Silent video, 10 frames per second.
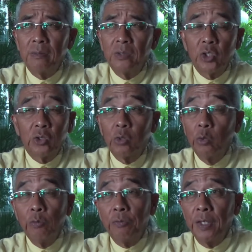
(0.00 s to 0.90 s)

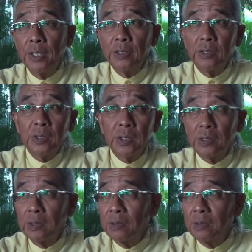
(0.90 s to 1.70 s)
school friends,